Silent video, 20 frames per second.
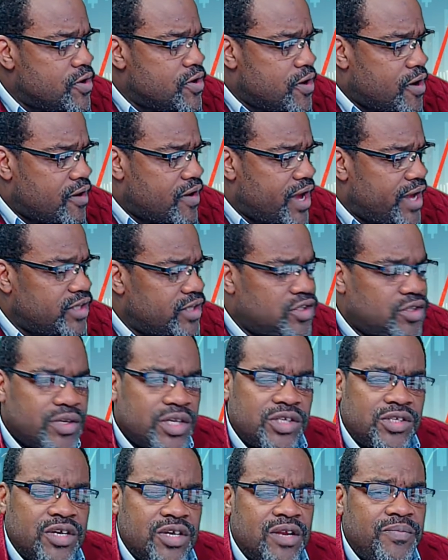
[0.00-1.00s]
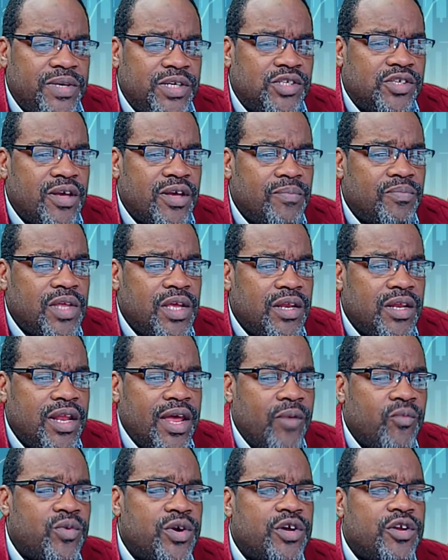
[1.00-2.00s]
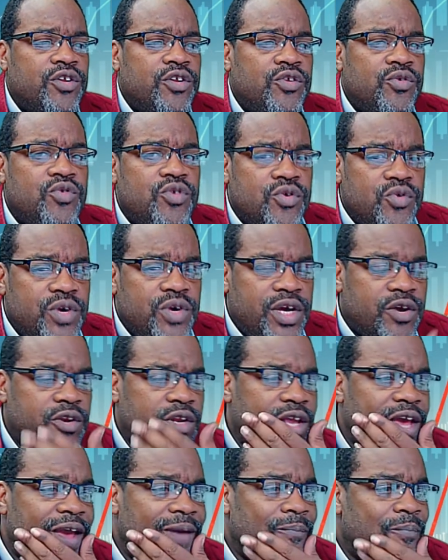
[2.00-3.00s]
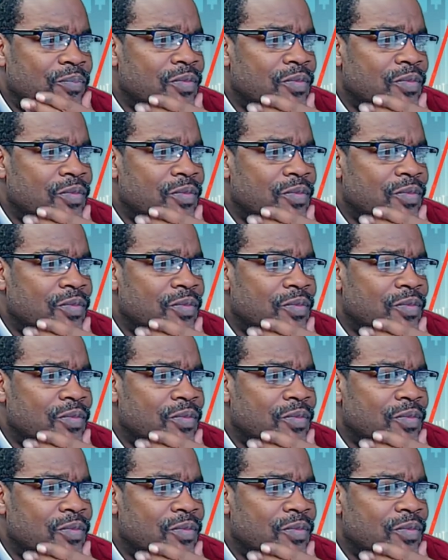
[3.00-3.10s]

All right, so that's going to be something that we're going to do new here today.